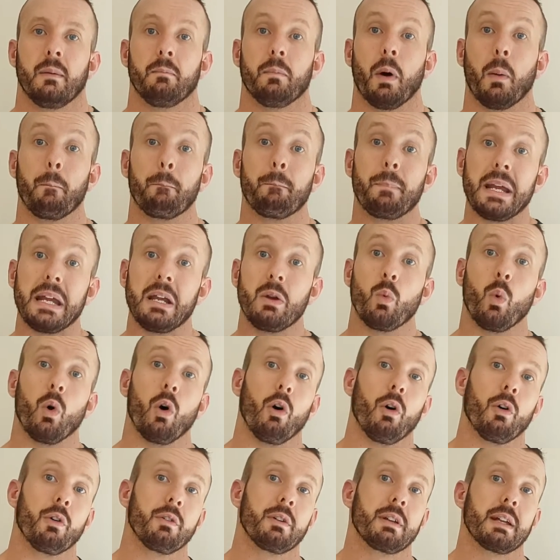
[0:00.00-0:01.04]
But be
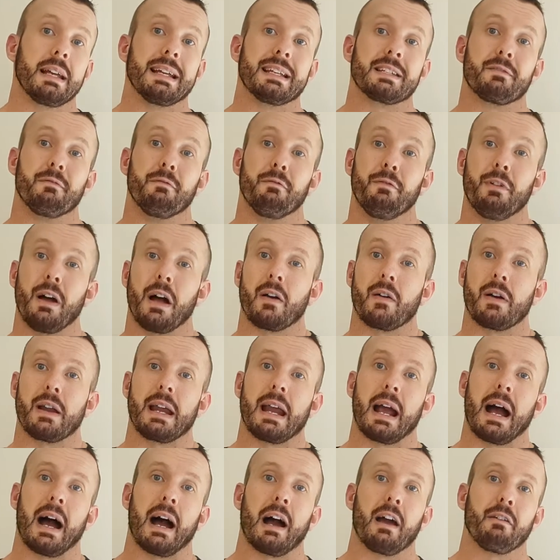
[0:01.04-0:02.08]
warned, it's
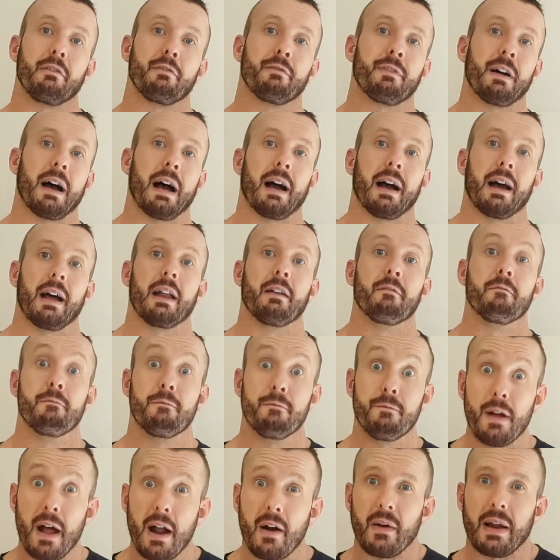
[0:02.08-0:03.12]
very high fat and
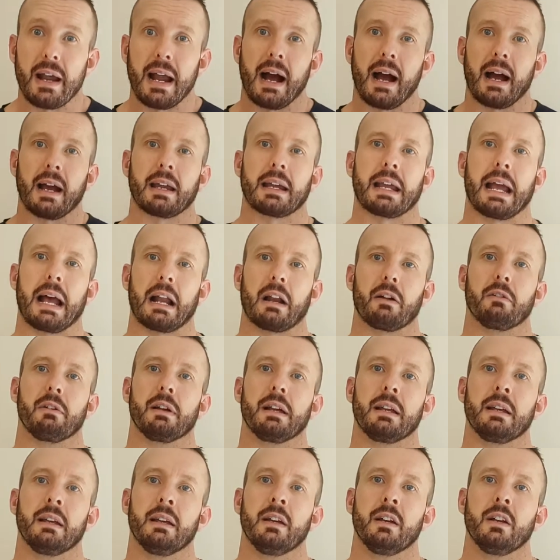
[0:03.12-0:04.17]
very high
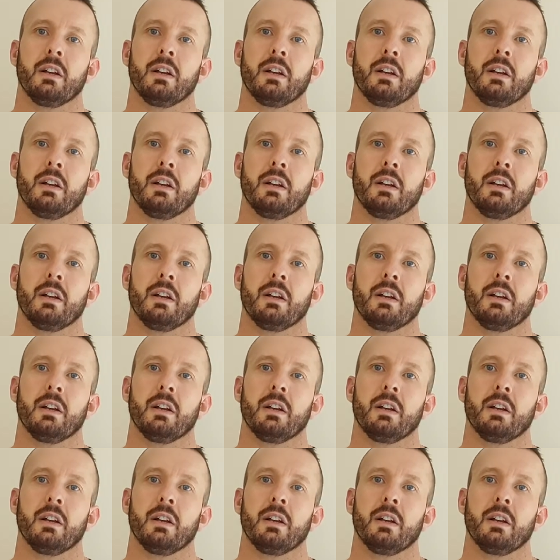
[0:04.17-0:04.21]
calorie.